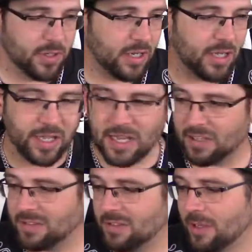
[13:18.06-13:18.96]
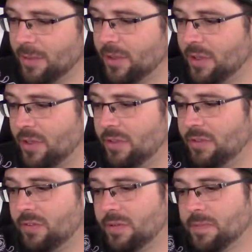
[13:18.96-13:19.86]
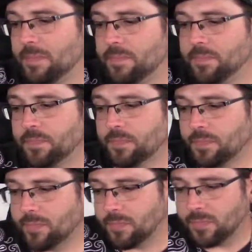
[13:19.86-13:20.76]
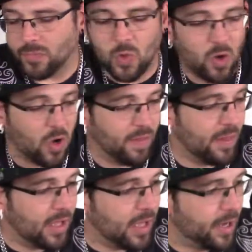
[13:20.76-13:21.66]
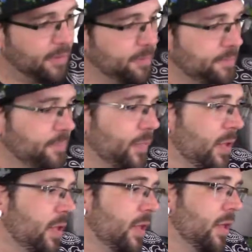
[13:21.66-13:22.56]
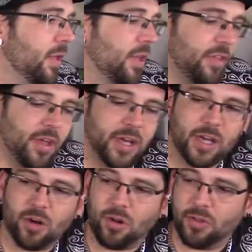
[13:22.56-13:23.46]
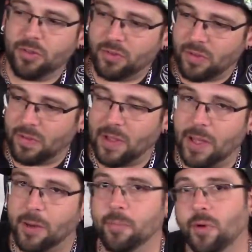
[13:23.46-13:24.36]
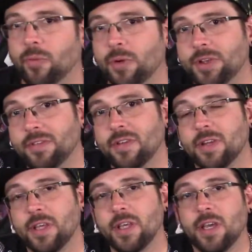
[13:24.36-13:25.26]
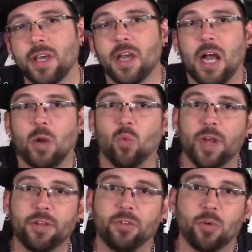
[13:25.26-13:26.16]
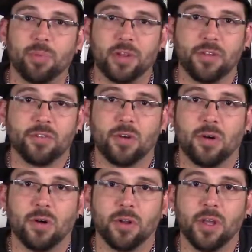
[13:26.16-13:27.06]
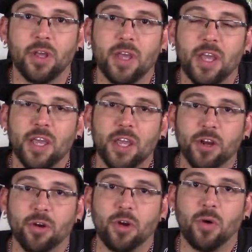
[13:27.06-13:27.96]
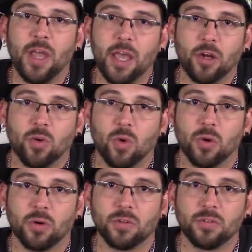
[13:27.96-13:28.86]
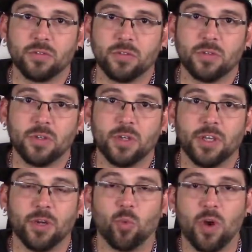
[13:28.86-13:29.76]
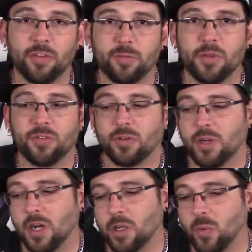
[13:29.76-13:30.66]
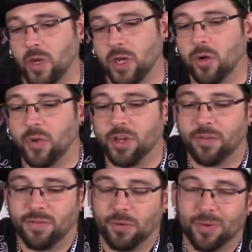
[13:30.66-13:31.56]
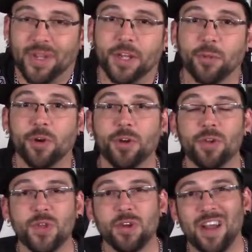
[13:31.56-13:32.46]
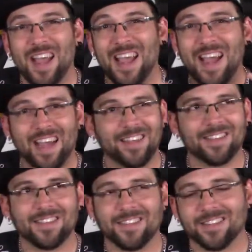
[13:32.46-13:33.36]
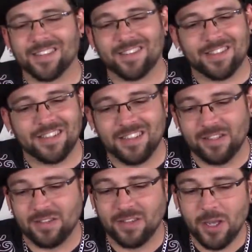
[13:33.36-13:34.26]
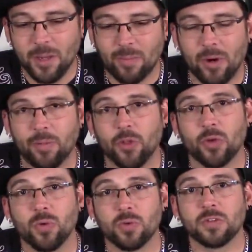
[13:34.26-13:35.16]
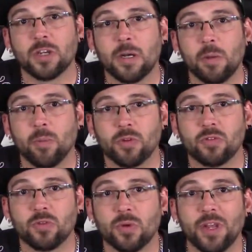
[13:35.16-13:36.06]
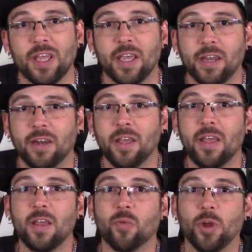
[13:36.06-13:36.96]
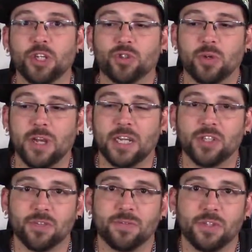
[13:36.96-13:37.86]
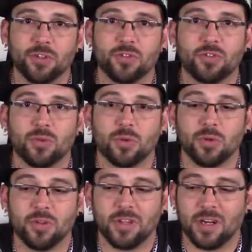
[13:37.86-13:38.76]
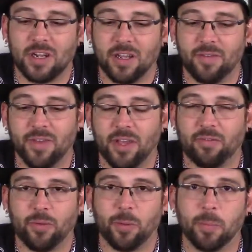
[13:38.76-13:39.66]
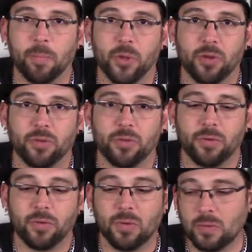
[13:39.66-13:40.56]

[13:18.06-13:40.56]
I got some of these online. I think I got all these online, but recently I went to a place called Hero Headquarters in Westminster, Colorado, and if you're anywhere near there, I highly suggest it. It is probably the coolest comic book store and retro action figure store that I have ever been to.